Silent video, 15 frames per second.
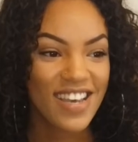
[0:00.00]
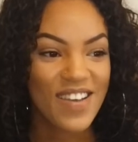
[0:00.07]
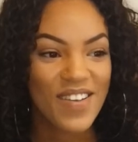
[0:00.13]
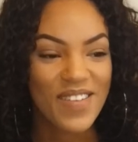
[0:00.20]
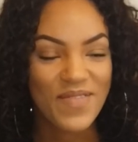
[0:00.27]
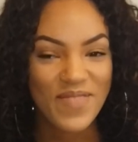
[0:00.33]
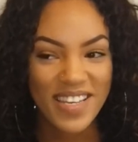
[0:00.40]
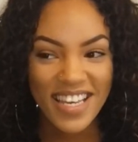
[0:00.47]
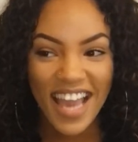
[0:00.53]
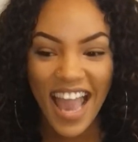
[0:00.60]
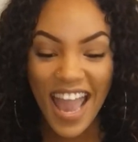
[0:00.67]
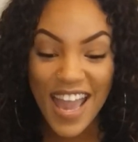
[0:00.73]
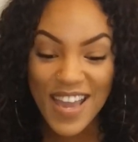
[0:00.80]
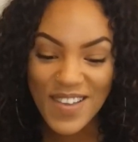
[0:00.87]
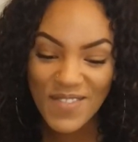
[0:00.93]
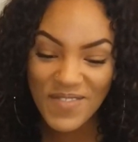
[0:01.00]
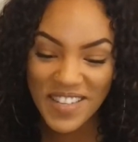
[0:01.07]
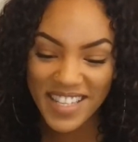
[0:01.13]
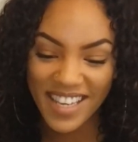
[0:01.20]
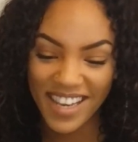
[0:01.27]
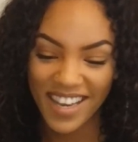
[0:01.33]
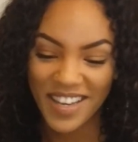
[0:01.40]
Tiara became
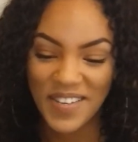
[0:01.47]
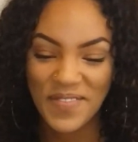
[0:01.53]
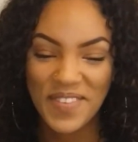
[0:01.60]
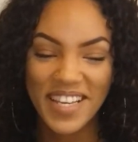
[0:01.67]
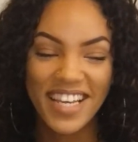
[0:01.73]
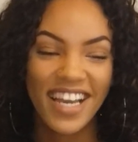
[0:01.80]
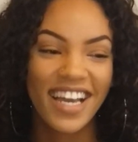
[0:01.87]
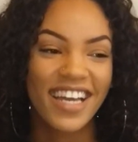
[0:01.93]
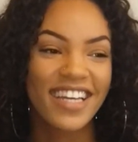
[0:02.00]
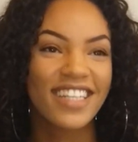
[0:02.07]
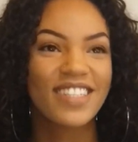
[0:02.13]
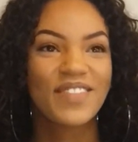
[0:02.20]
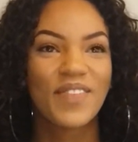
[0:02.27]
Tiara because